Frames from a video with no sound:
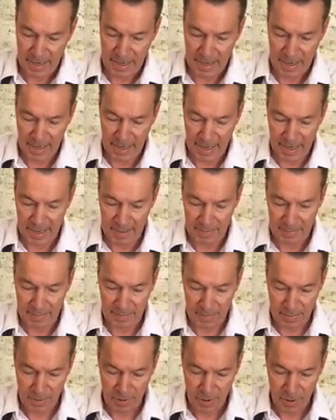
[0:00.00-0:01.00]
And again,
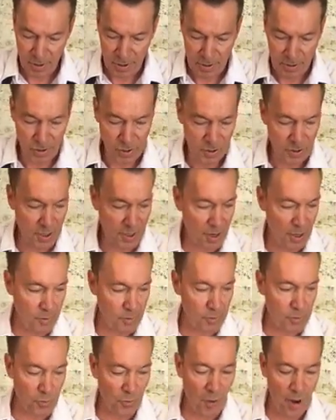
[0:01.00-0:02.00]
just
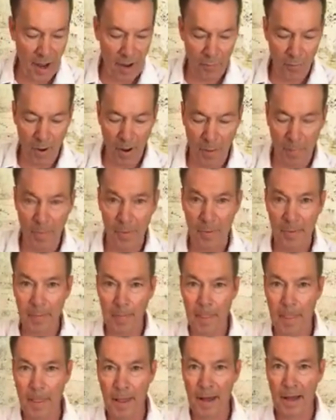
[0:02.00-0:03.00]
another dry rub
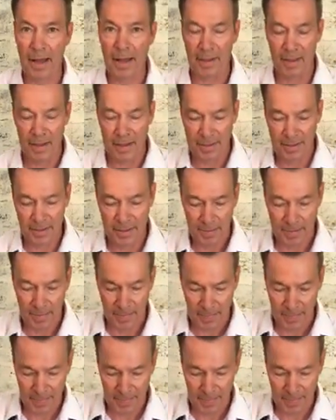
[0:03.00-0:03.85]
on this.